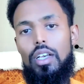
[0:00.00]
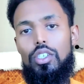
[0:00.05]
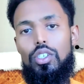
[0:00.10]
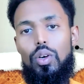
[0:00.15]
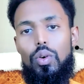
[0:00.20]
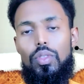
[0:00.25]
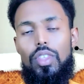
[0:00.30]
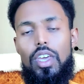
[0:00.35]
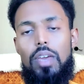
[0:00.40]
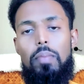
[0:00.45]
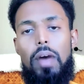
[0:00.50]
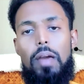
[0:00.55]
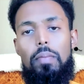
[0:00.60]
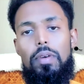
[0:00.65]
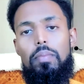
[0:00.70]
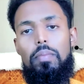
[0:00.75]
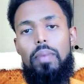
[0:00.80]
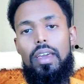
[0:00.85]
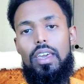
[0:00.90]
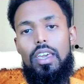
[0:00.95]
So they might
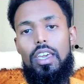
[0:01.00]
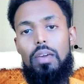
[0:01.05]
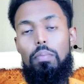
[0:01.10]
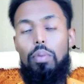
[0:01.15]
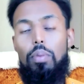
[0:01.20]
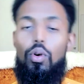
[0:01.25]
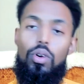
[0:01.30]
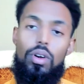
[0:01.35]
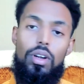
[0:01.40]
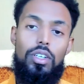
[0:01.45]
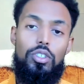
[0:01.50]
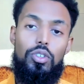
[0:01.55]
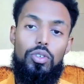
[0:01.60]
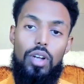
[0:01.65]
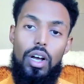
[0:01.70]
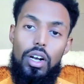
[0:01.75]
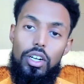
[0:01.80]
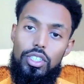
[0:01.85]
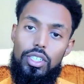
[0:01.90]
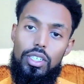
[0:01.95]
be making important
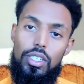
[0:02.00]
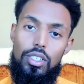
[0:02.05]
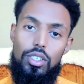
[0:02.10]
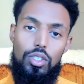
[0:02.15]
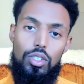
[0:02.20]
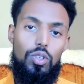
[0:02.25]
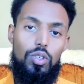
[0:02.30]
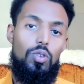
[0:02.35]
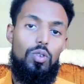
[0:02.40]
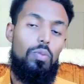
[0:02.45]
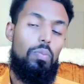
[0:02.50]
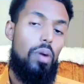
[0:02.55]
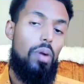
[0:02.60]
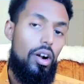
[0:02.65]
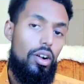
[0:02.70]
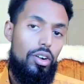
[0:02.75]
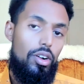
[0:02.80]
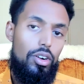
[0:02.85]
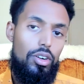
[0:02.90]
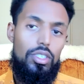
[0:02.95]
introductions to
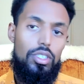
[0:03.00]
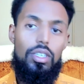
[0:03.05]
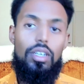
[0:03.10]
partners,